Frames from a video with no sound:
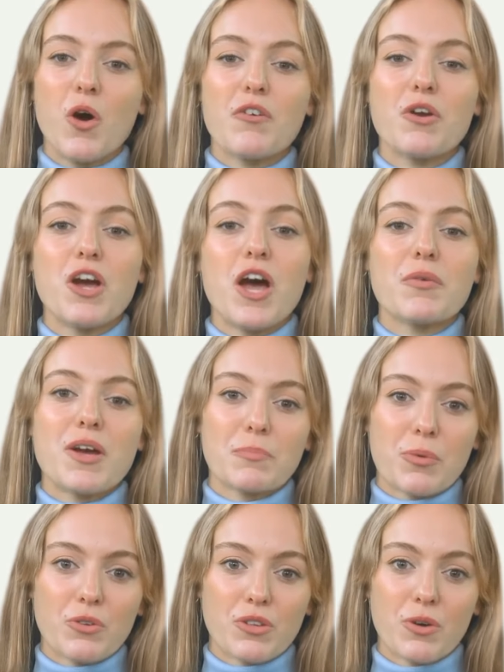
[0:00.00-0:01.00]
overcome
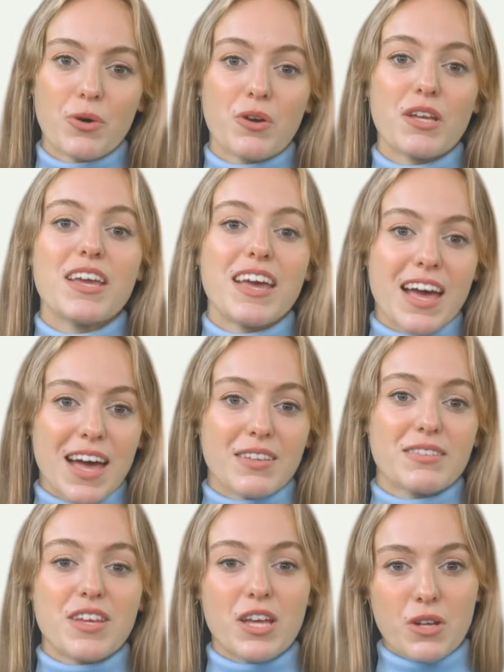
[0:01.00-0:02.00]
emotional and
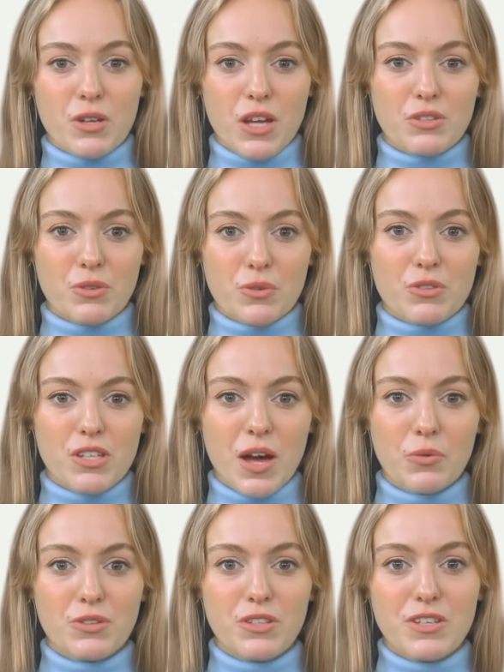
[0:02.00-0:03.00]
psychological
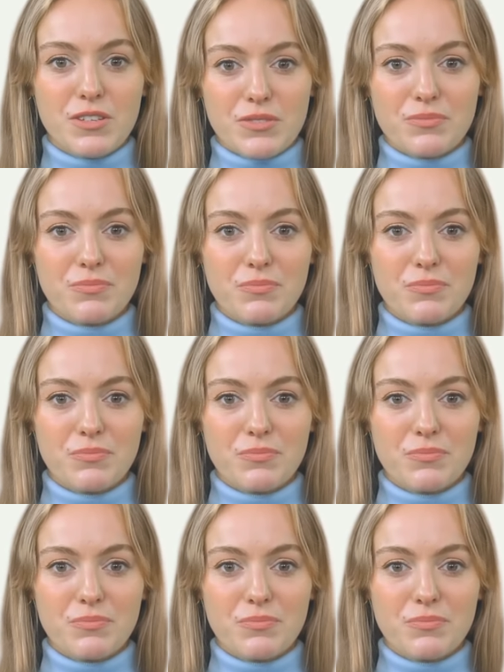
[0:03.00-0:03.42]
challenges,